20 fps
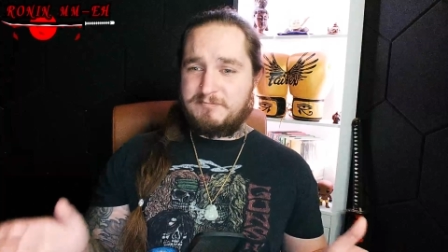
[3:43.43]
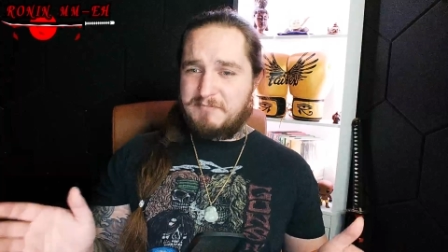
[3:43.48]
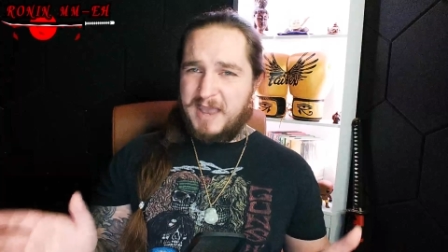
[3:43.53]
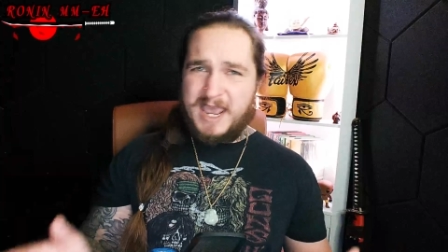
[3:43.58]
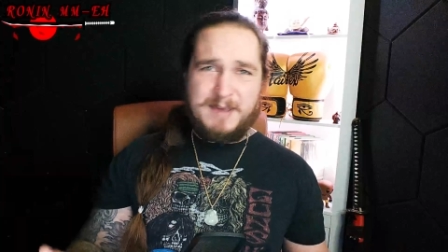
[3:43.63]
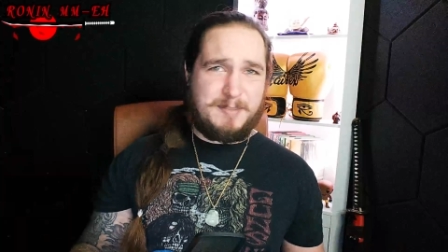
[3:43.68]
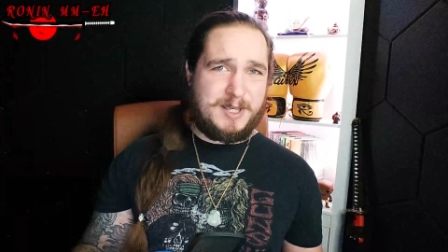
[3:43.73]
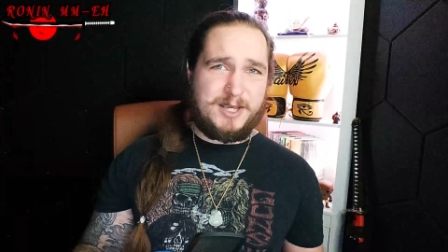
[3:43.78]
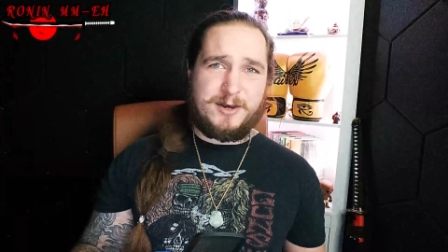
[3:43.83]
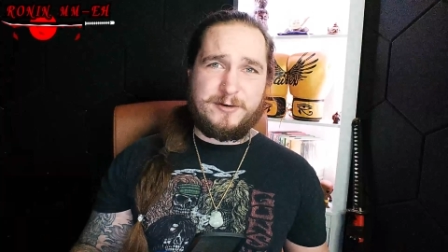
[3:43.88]

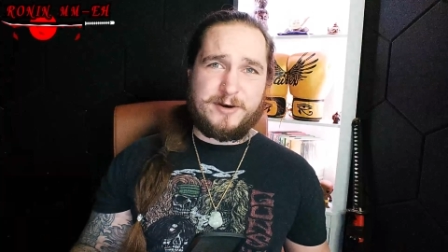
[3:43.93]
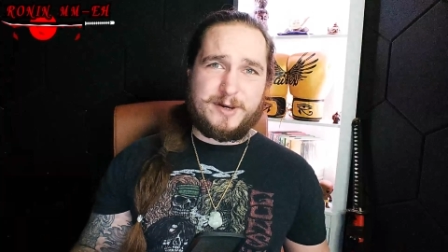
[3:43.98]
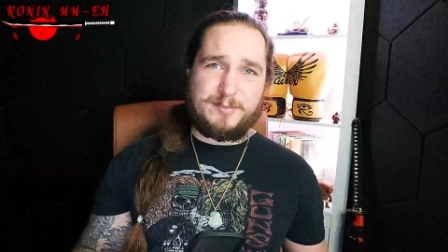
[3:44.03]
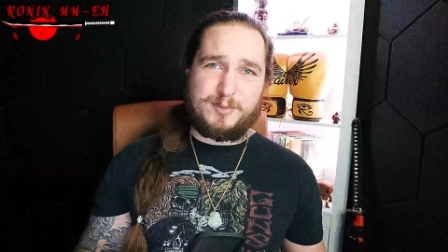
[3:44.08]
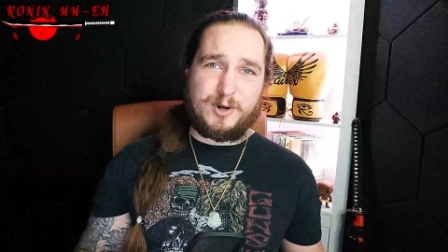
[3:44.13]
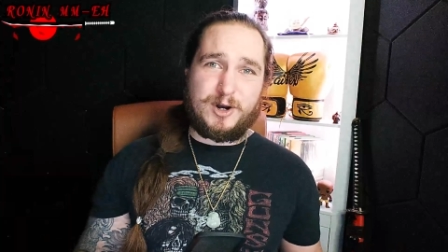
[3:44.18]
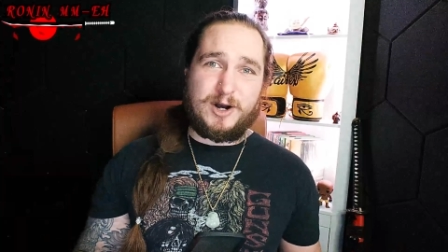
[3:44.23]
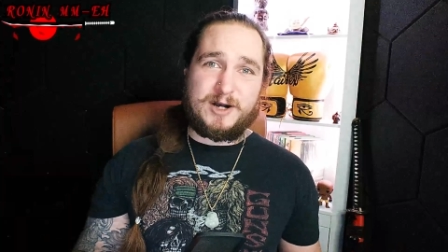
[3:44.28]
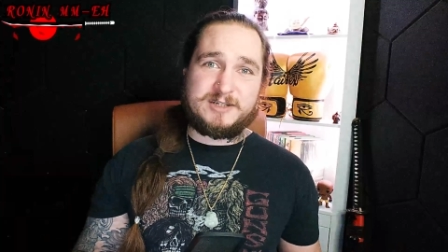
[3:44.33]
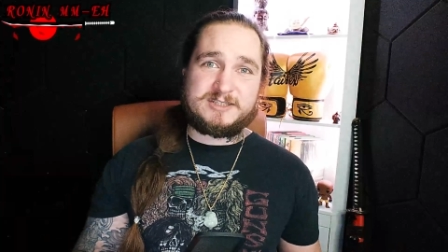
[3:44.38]
maybe Yuri
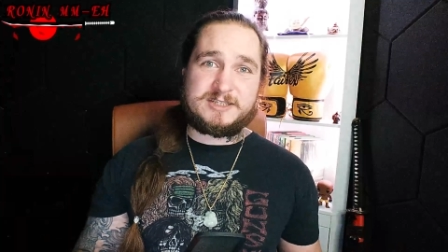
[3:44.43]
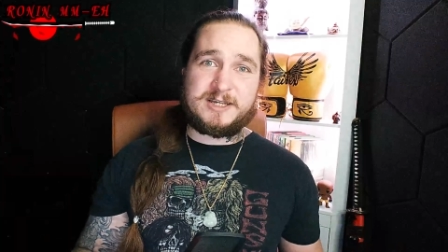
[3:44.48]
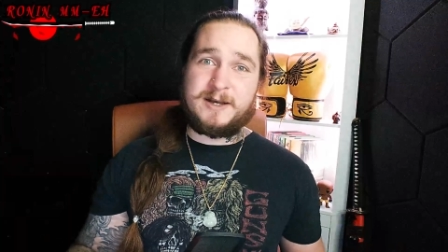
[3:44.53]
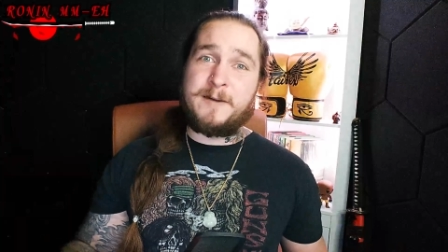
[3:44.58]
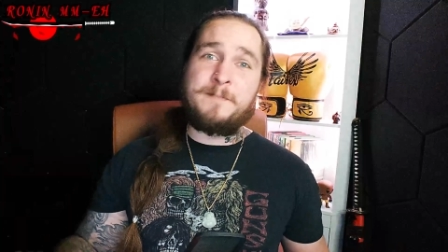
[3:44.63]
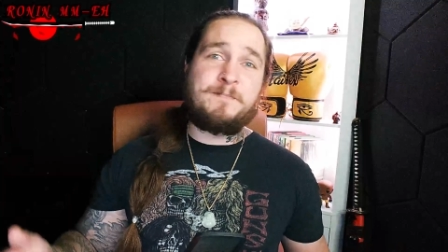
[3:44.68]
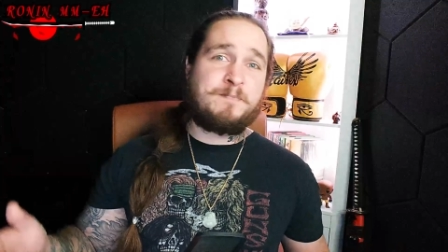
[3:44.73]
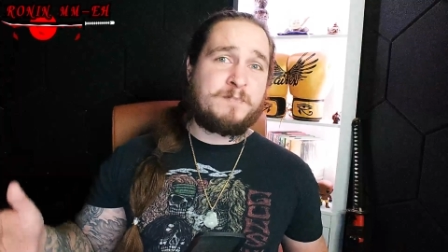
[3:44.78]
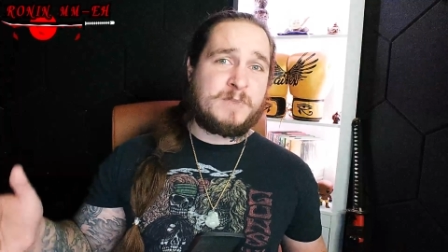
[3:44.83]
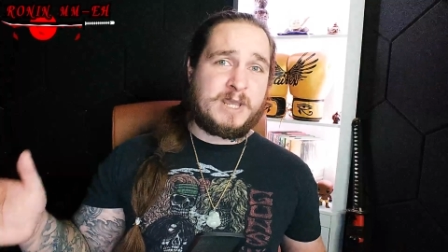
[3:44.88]
Prochazka
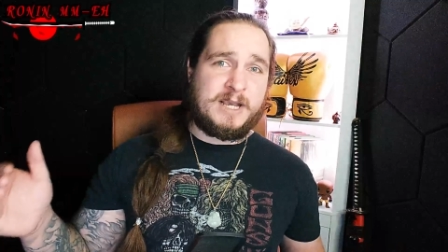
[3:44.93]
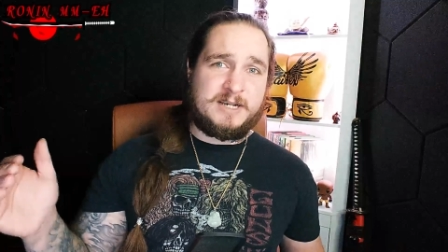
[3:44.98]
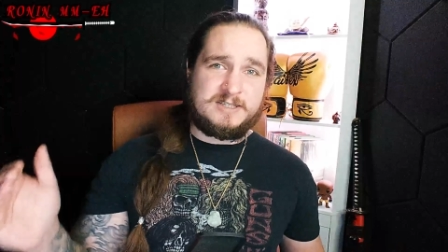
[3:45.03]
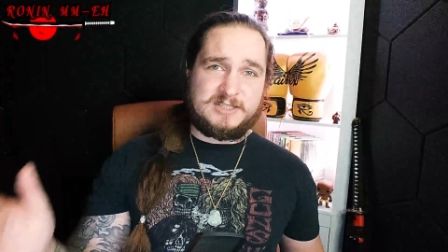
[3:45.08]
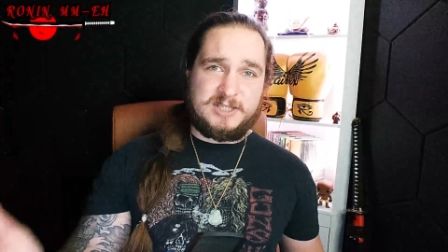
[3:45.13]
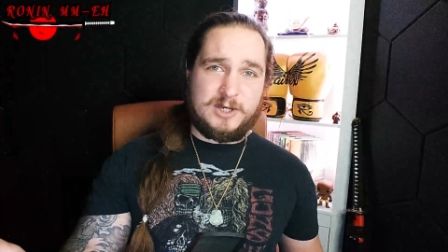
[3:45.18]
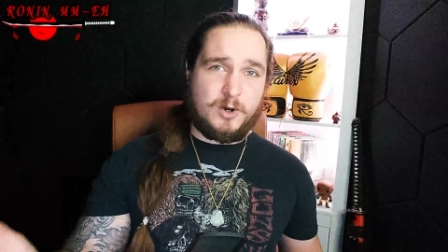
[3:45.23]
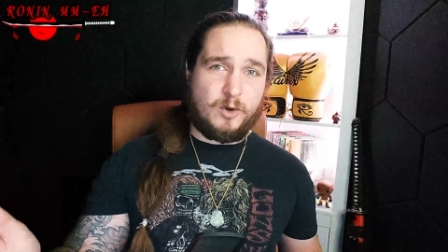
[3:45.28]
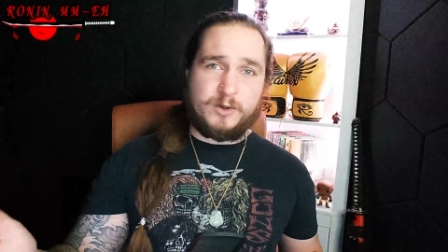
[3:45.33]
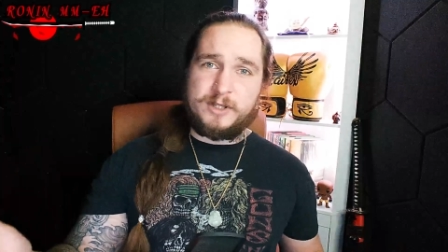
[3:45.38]
is
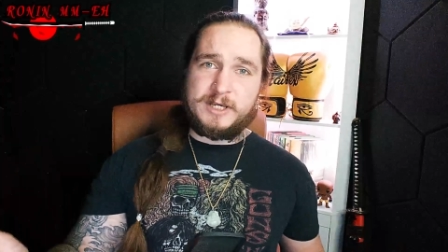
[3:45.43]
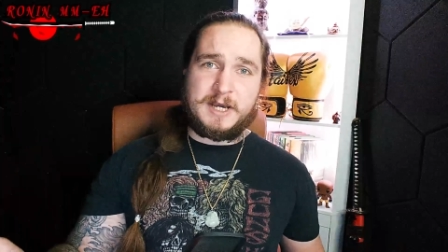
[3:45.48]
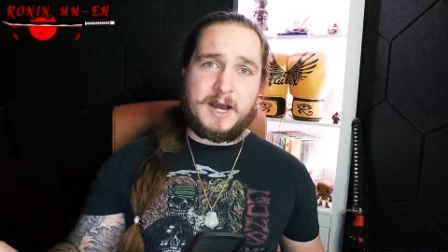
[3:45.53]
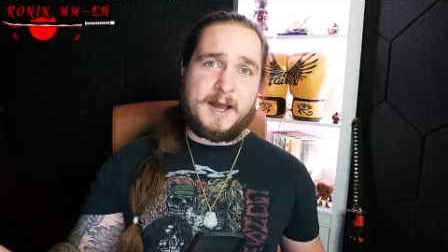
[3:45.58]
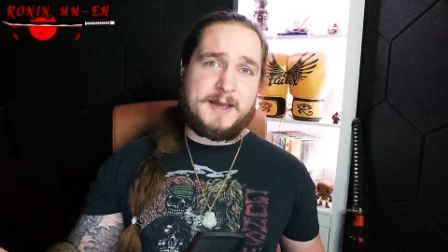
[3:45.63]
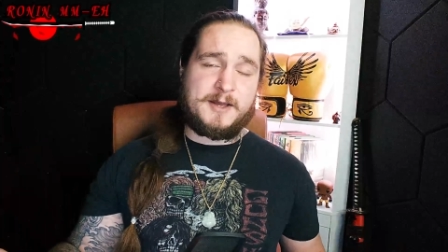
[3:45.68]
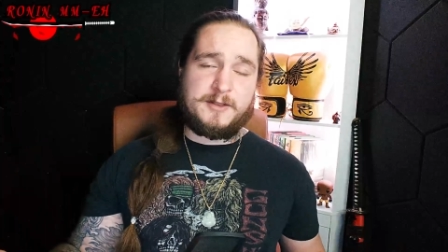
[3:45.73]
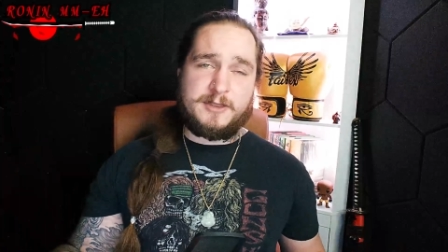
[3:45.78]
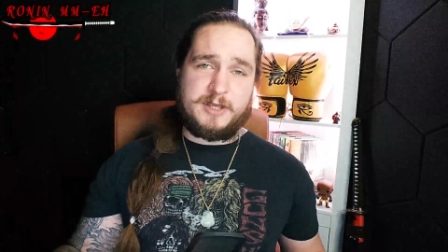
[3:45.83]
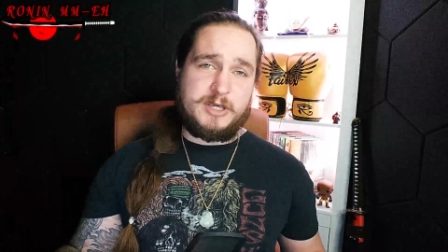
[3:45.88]
the only
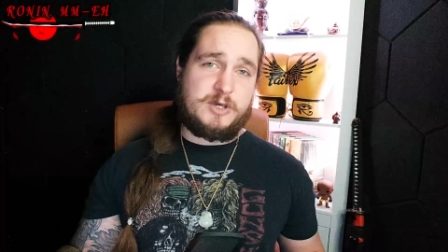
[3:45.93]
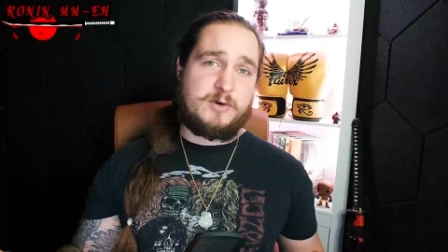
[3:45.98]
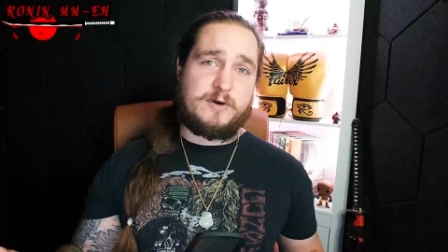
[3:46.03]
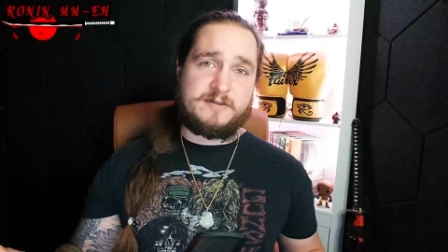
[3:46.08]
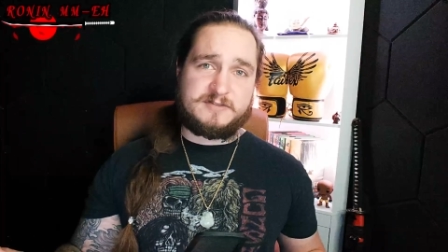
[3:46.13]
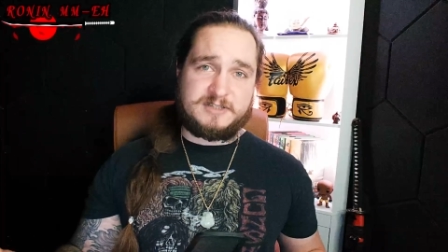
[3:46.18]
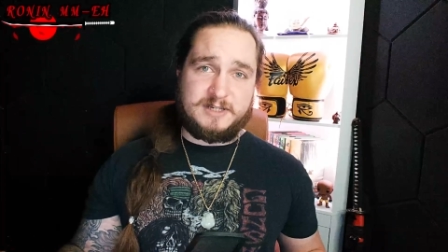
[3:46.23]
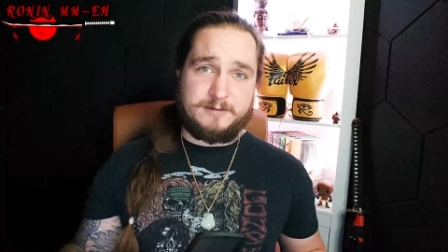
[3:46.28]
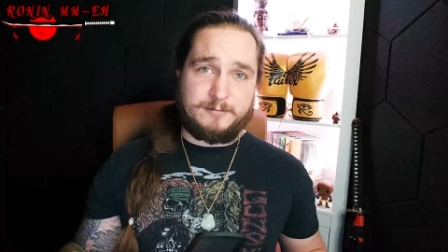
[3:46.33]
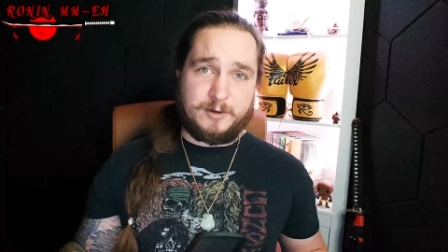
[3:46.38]
guy on the
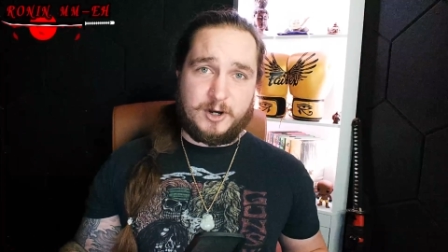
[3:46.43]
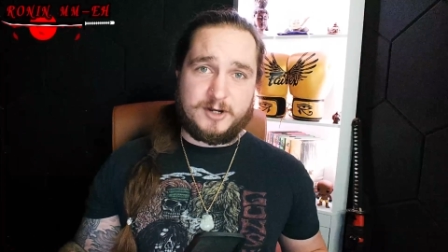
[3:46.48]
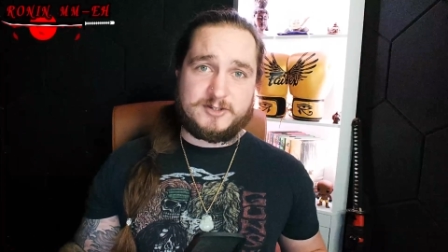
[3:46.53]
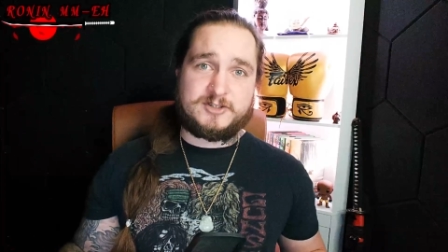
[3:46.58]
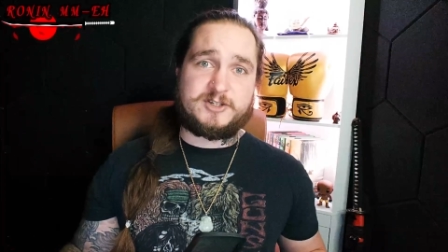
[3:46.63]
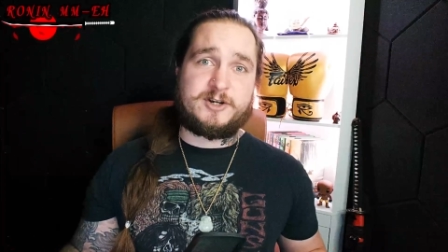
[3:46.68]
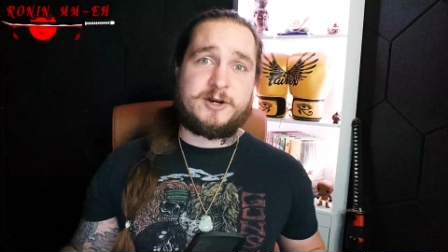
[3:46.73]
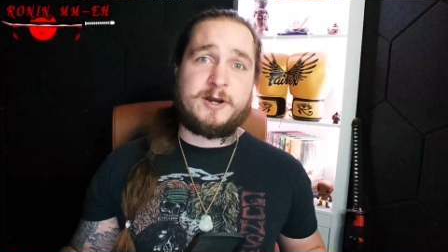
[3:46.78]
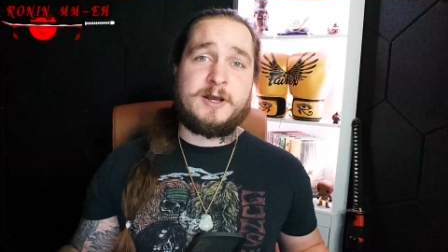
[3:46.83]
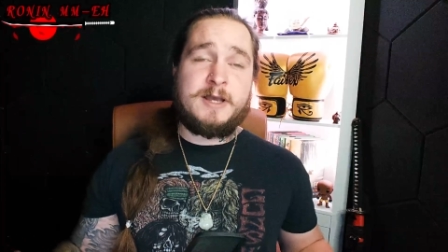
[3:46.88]
UFC
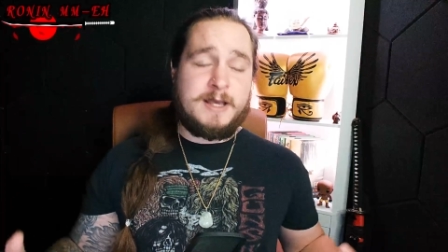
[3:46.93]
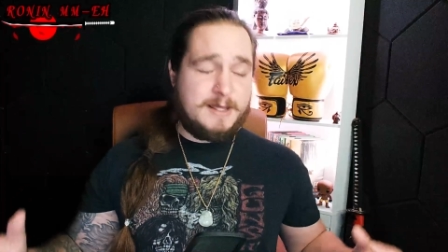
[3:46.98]
roster